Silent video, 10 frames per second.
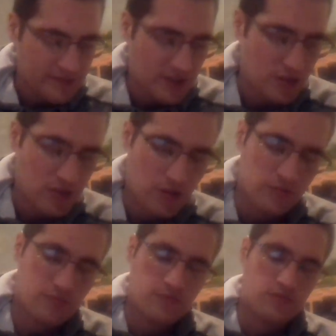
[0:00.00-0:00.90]
They
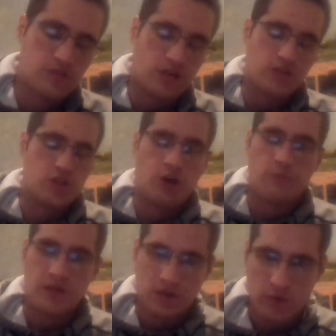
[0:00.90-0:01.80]
don't start
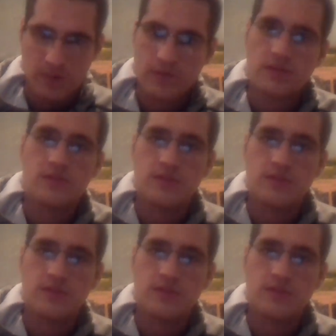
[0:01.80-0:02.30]
sharpening their weapons.